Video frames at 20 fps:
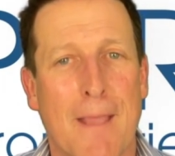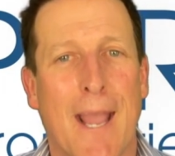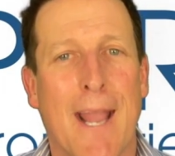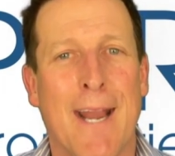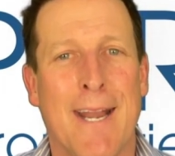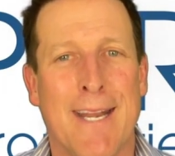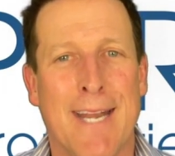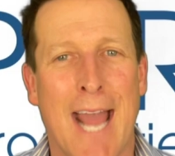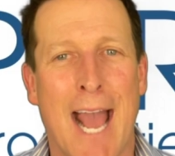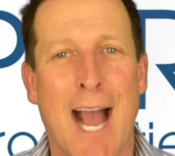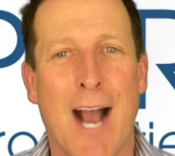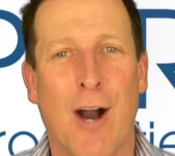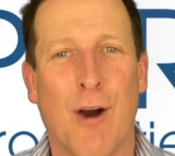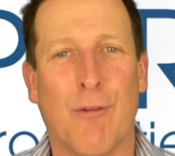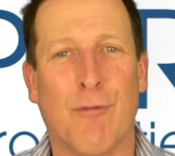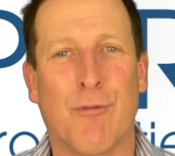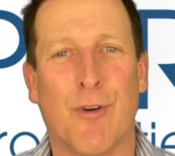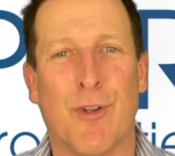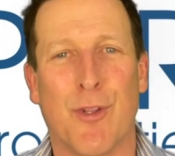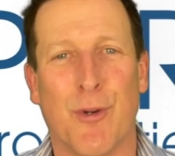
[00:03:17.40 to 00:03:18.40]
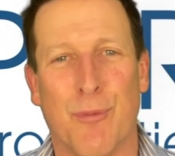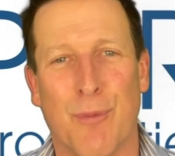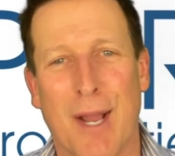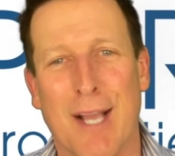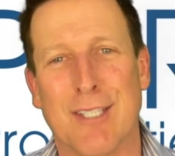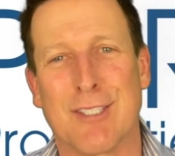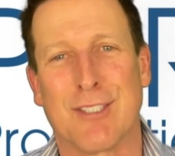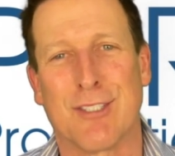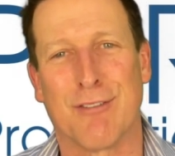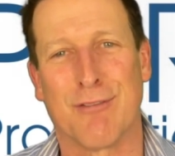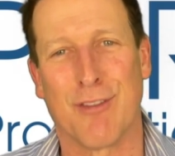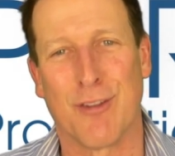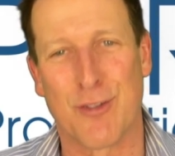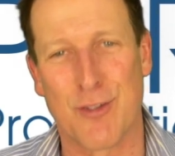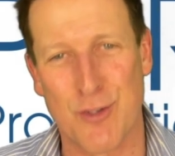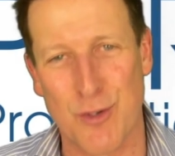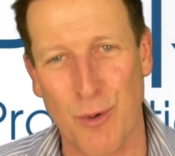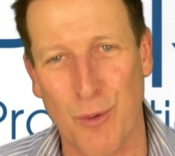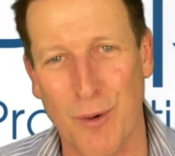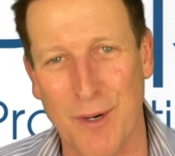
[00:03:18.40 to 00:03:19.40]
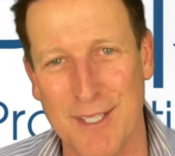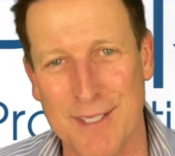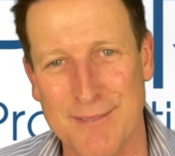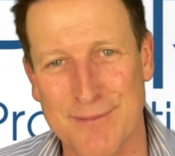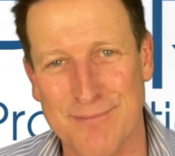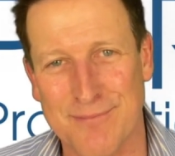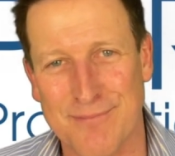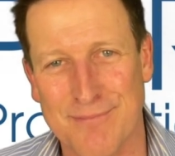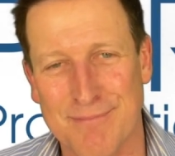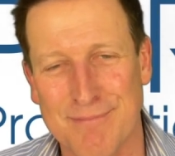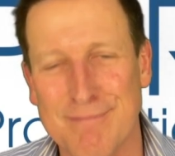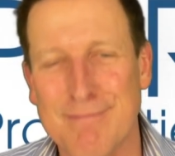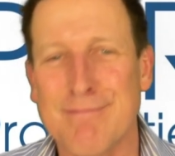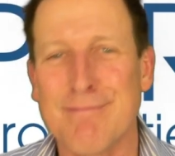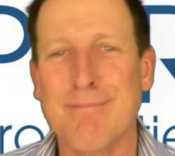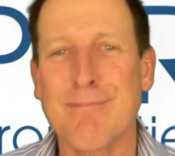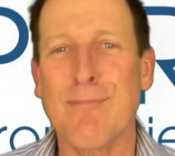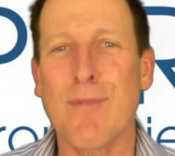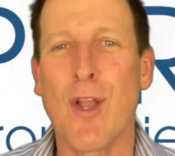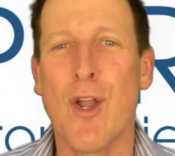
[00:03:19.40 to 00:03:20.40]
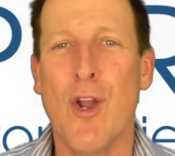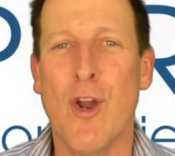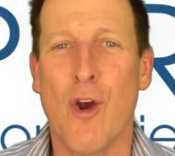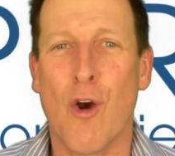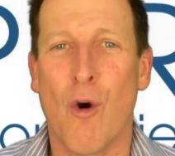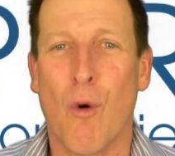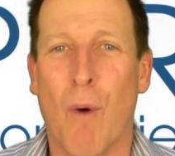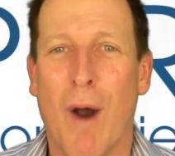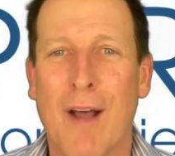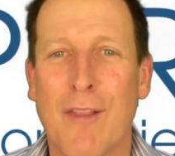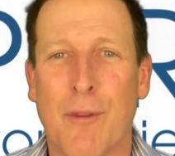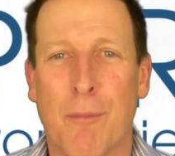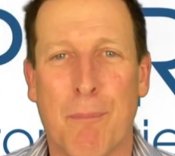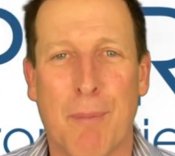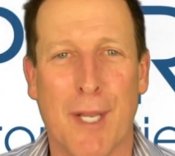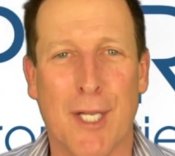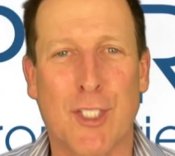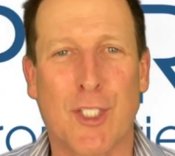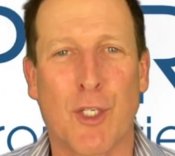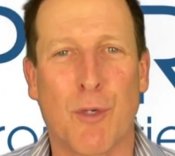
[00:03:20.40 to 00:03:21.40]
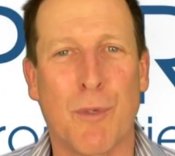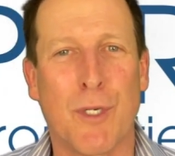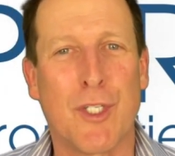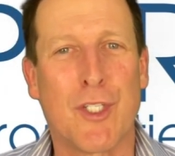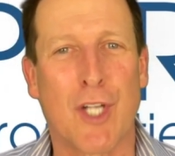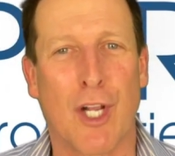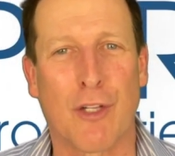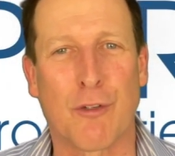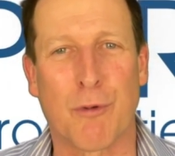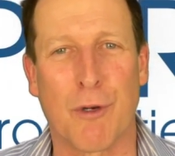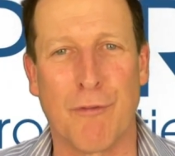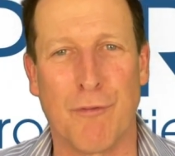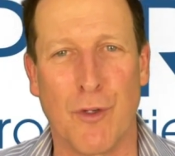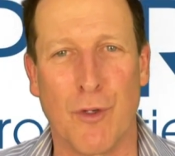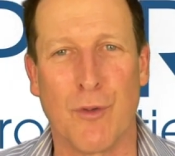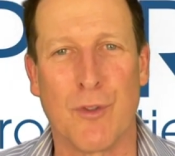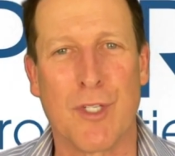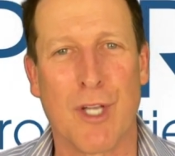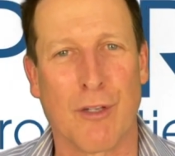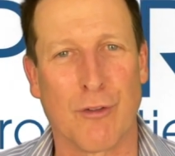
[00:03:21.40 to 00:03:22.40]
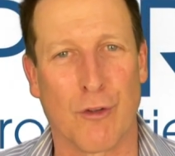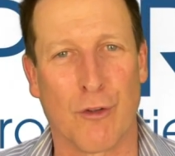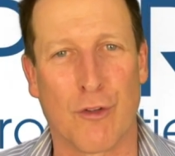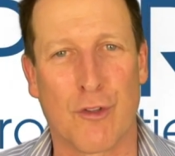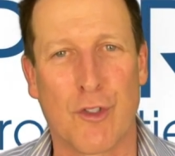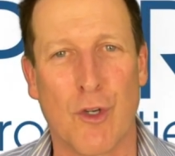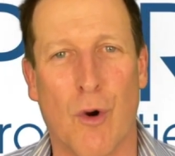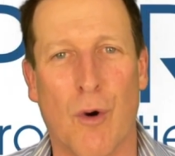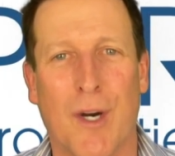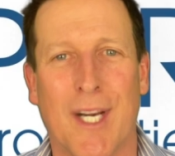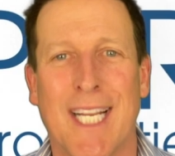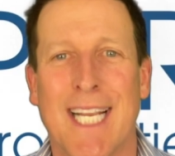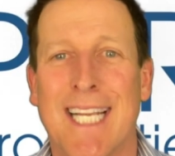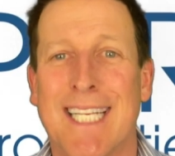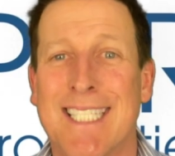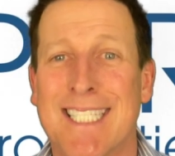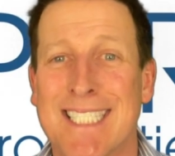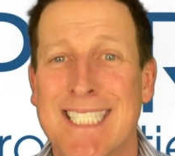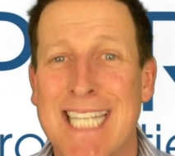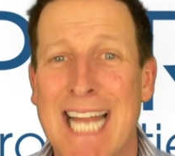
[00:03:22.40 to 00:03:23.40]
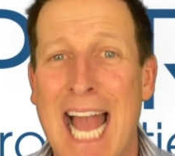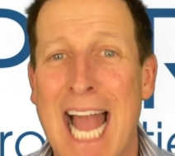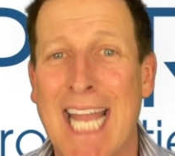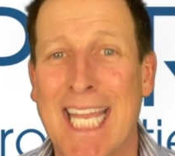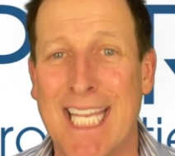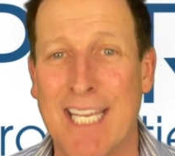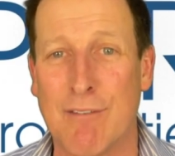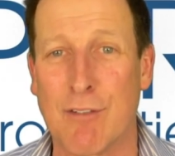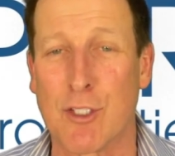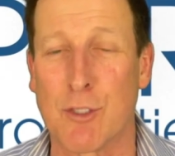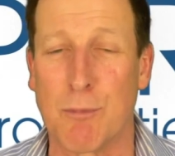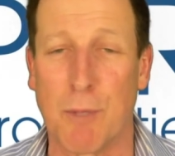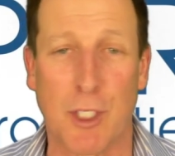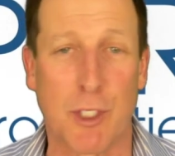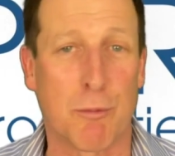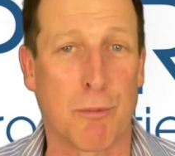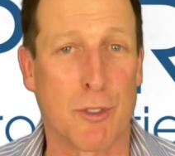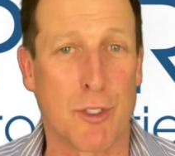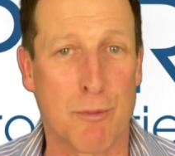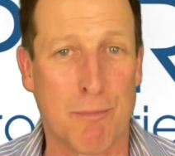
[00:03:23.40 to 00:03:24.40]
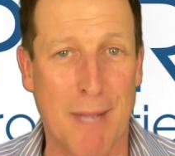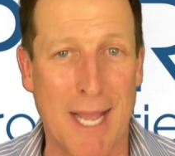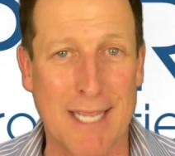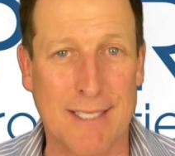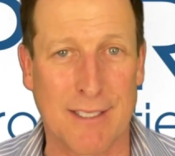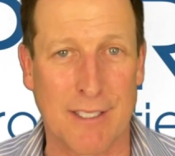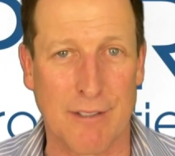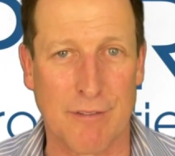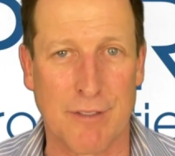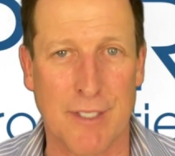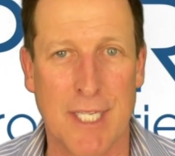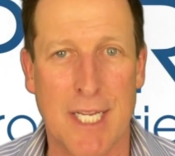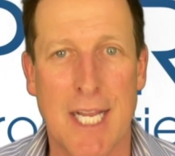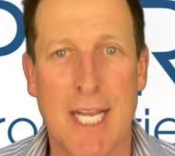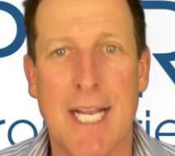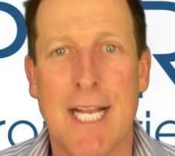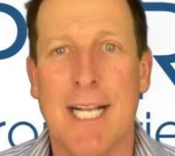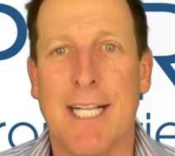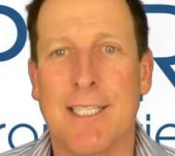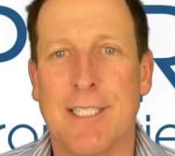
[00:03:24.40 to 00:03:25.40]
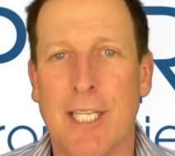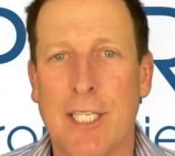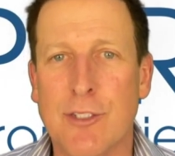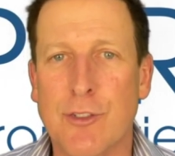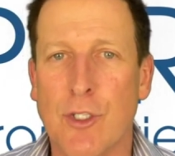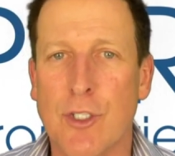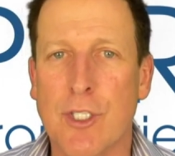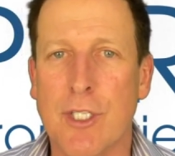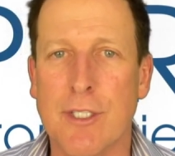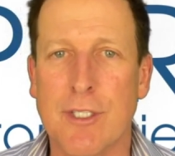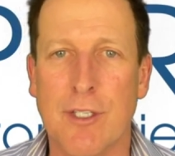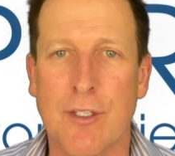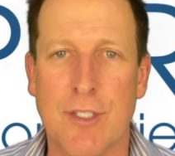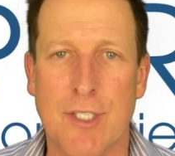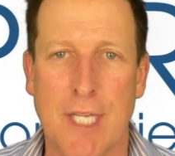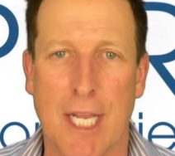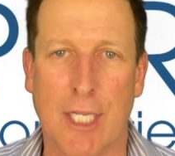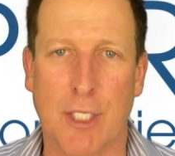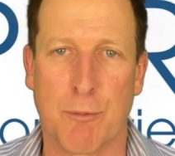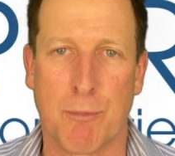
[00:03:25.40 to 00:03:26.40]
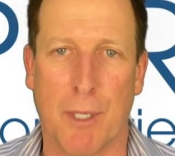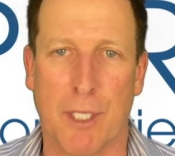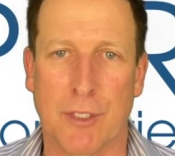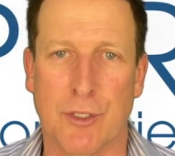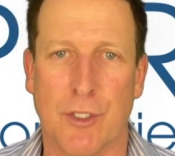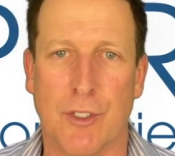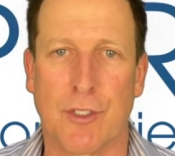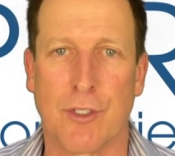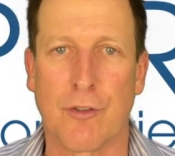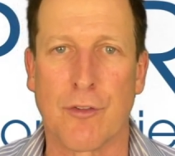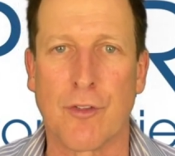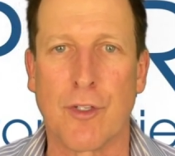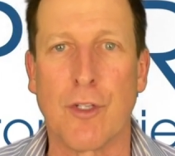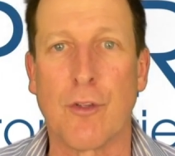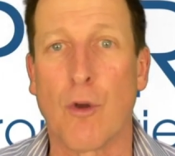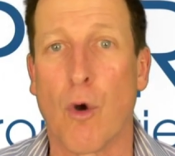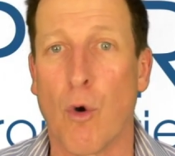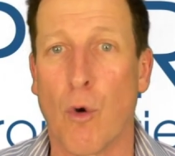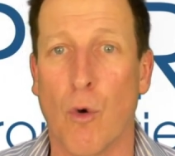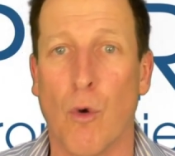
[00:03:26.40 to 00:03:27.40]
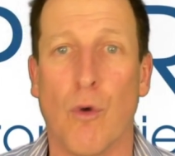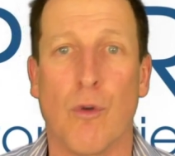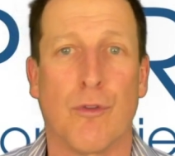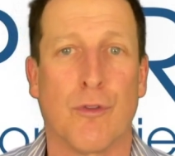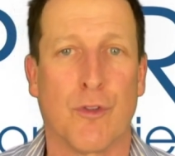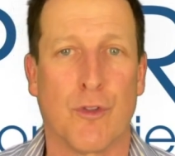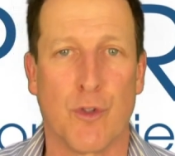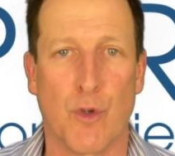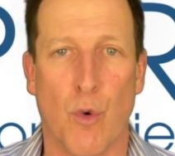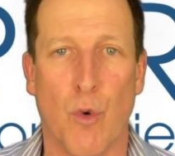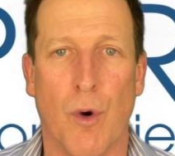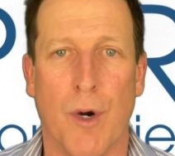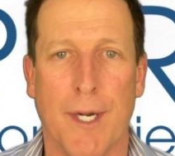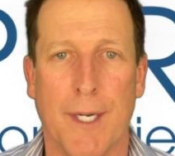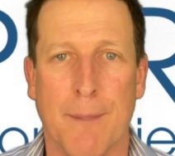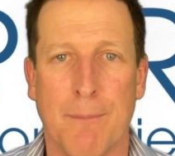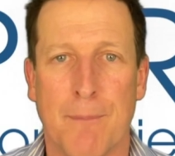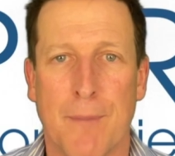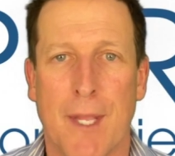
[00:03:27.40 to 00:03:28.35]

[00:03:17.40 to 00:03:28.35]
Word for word: And now for the rest of the story. While the picture we just reviewed tells a story, it does not give us much perspective. Let's look at this next picture to see the whole story.